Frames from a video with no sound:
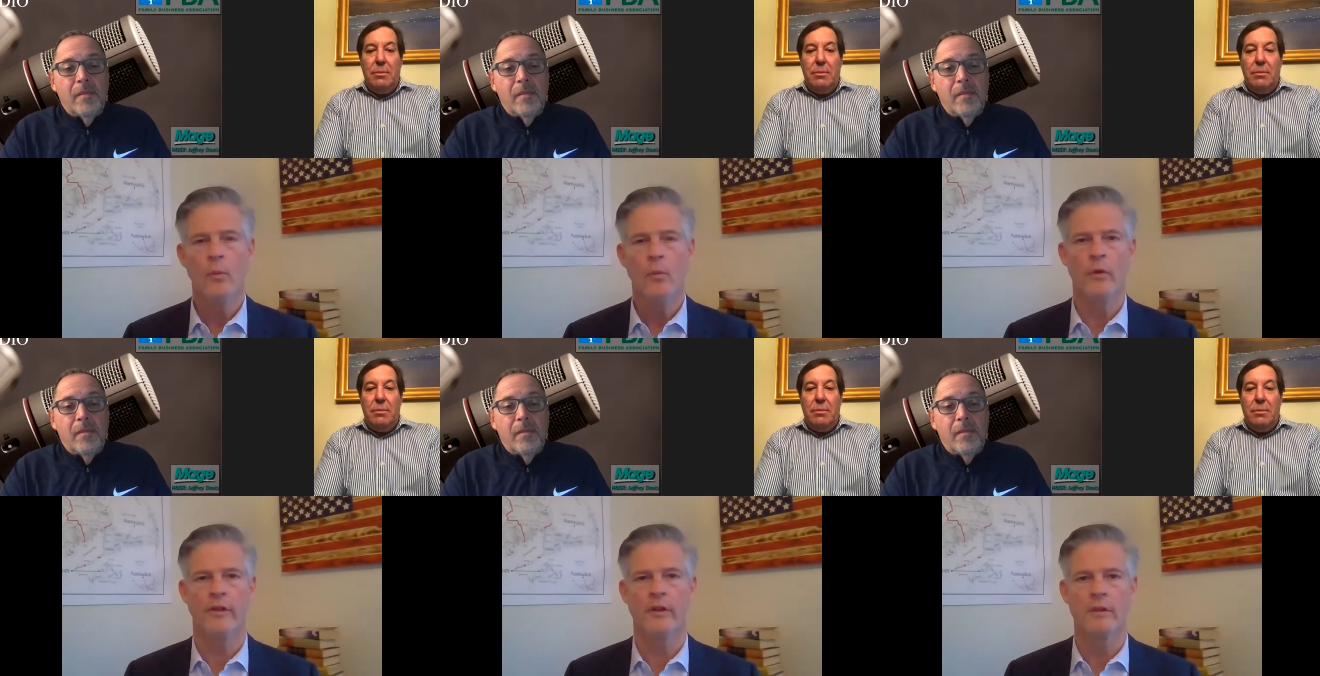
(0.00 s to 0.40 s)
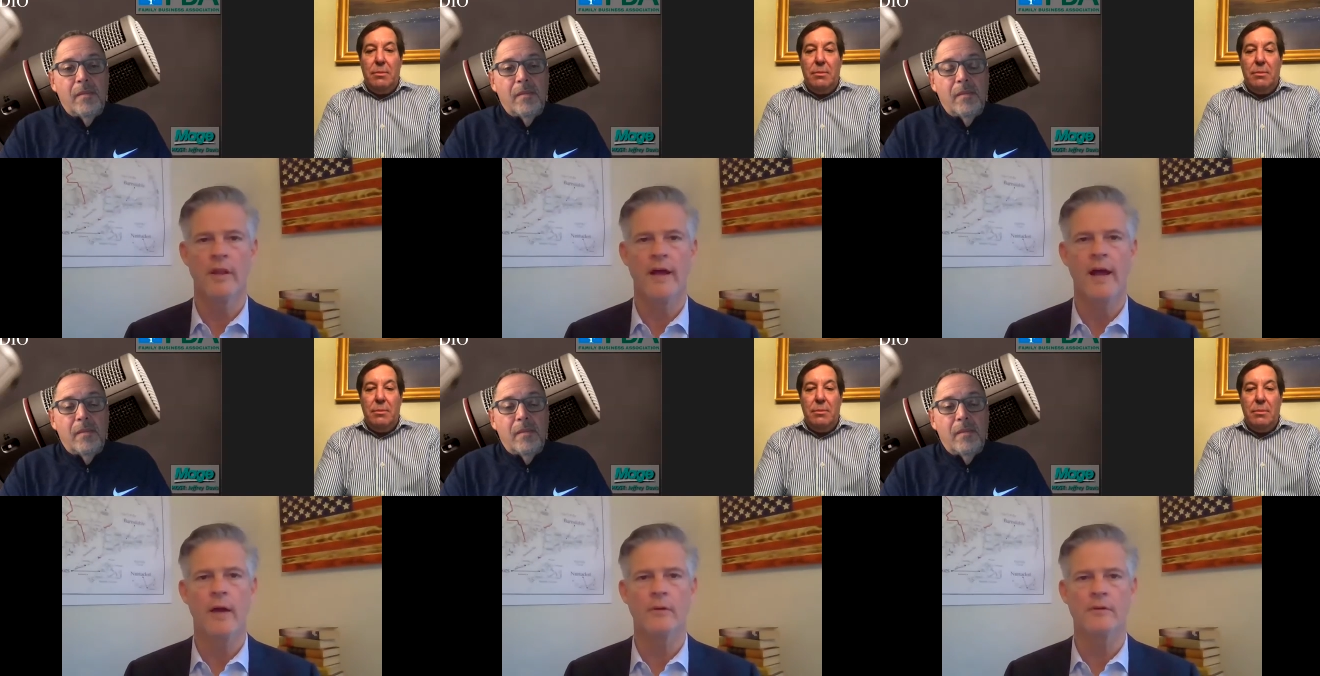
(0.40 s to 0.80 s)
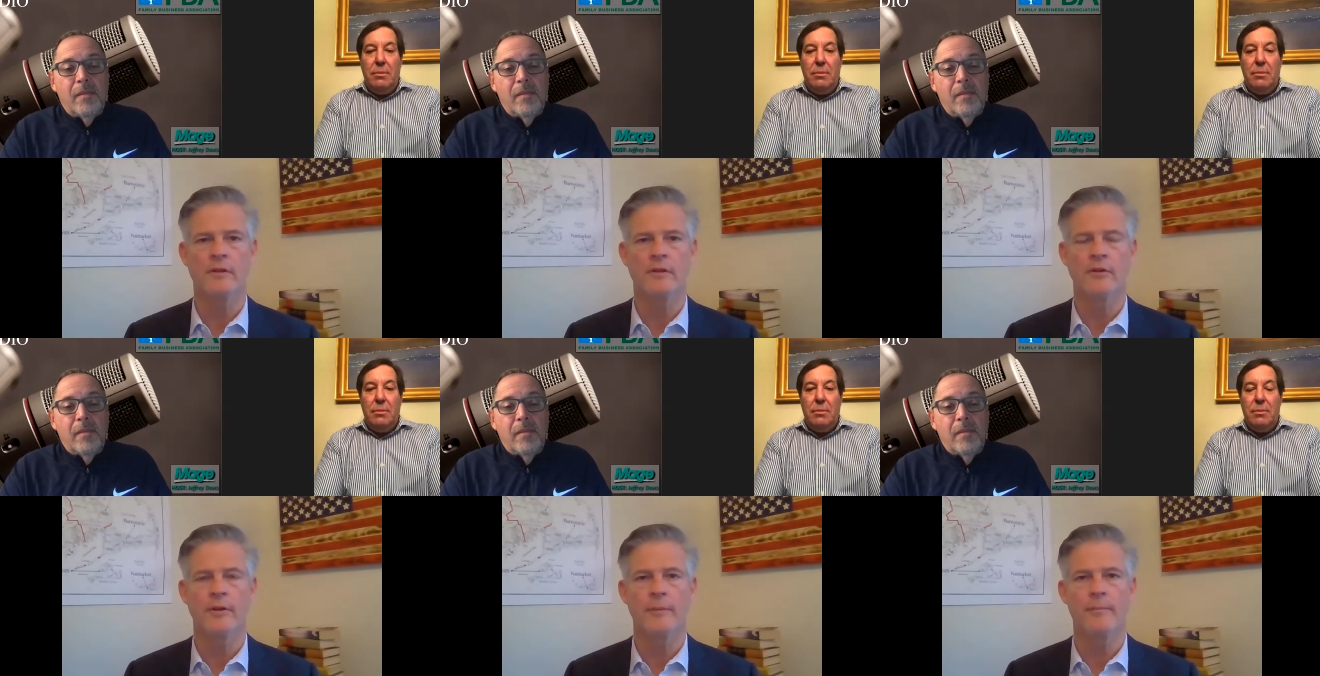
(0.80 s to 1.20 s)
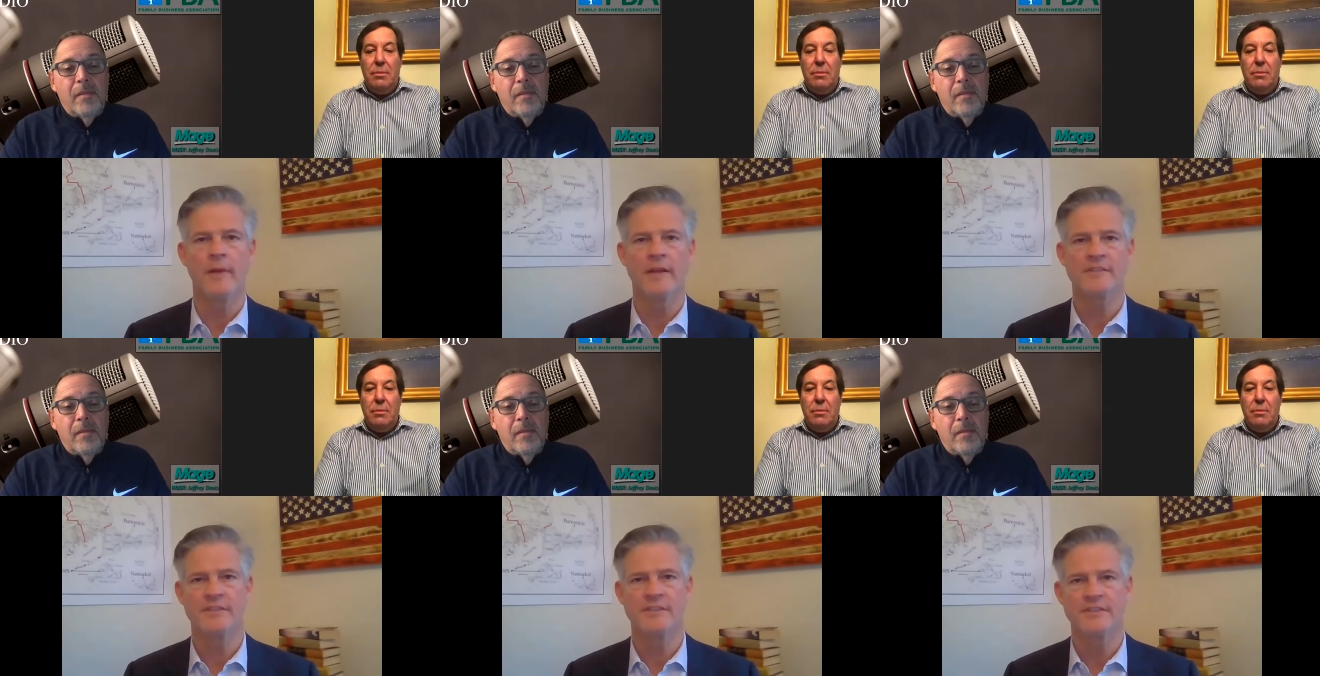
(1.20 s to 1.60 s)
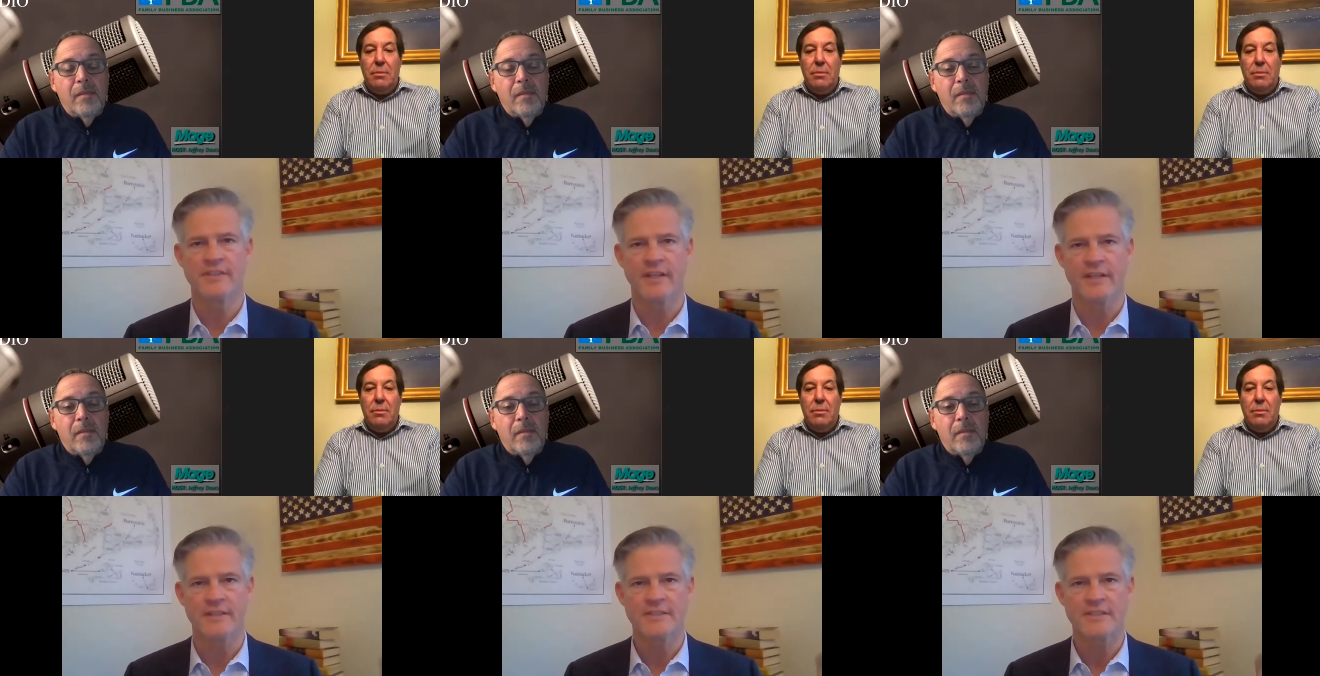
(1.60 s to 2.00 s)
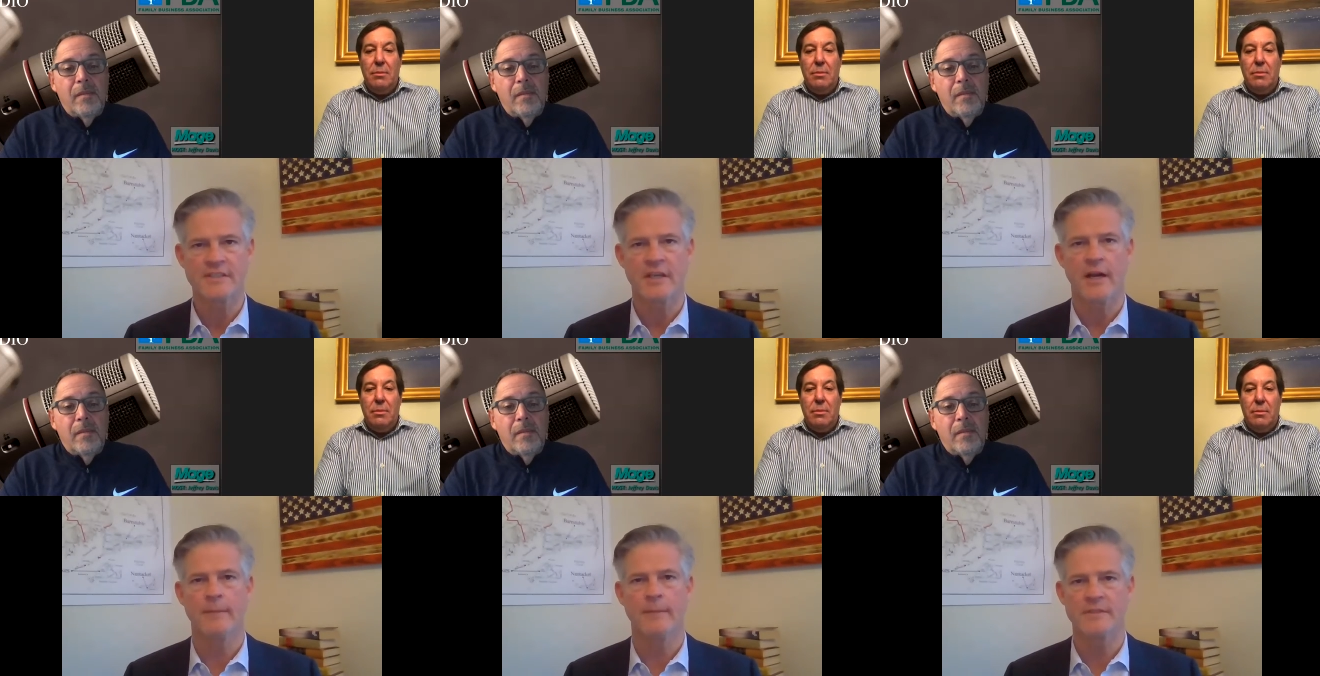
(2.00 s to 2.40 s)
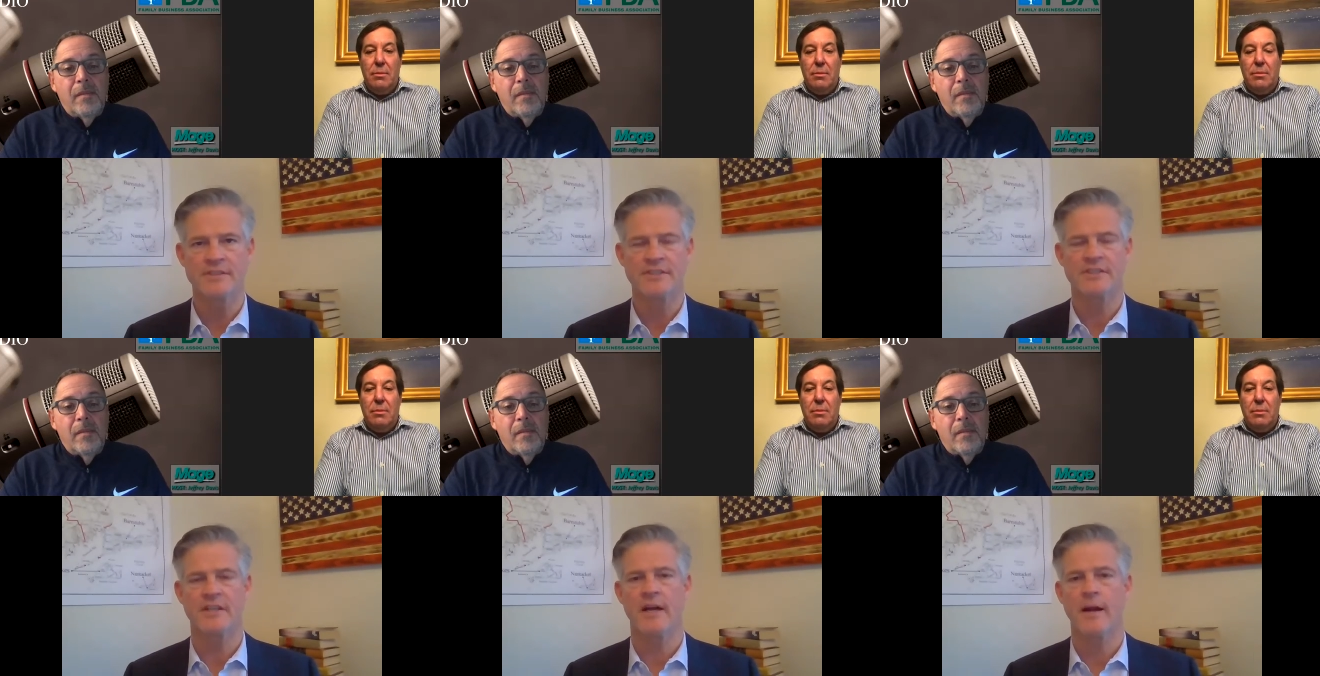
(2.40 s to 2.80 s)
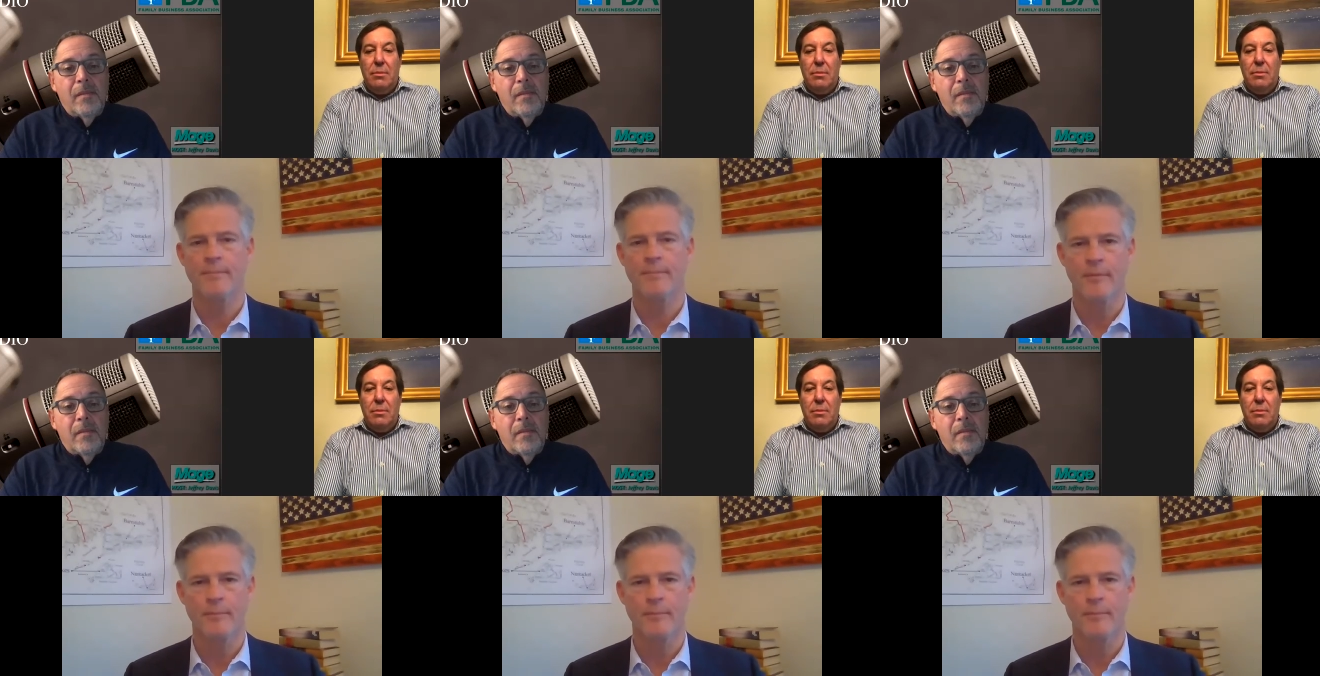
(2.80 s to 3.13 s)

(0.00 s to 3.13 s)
Speaker 1: with a loud and clear message that it's time to stop the